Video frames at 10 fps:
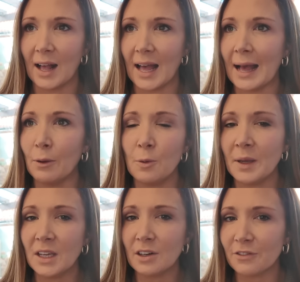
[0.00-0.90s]
How am I
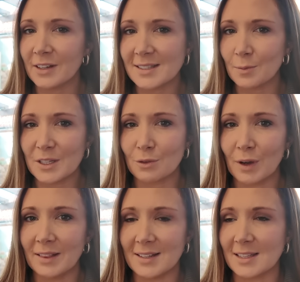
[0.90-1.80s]
going to find somewhere to
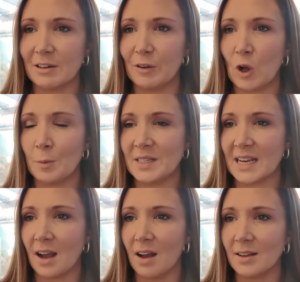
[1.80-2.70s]
rent that's going to
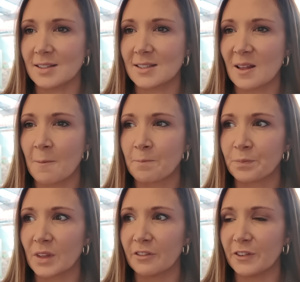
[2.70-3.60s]
accommodate us
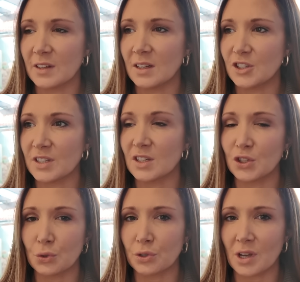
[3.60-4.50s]
for just a
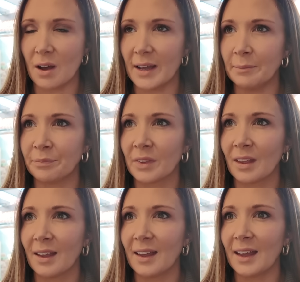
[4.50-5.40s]
short time?
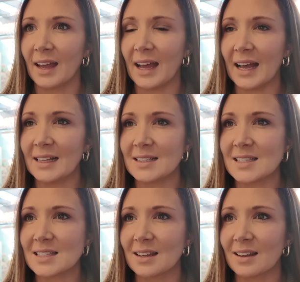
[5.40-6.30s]
And
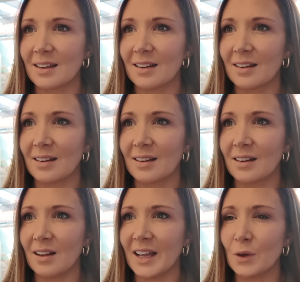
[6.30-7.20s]

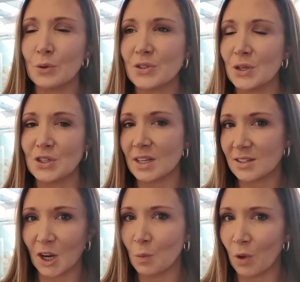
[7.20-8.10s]
I also just
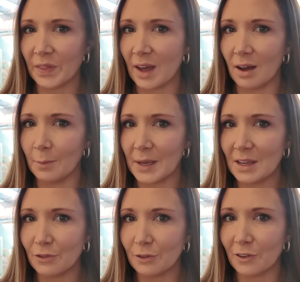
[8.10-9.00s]
don't want that
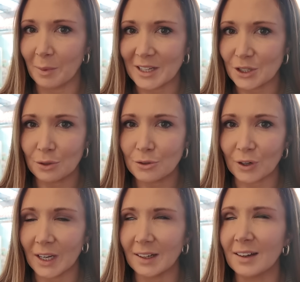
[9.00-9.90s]
upheaval for my
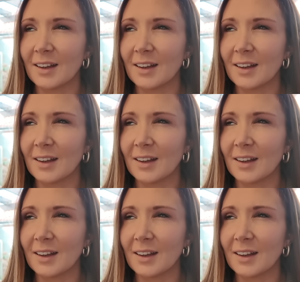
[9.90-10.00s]
children.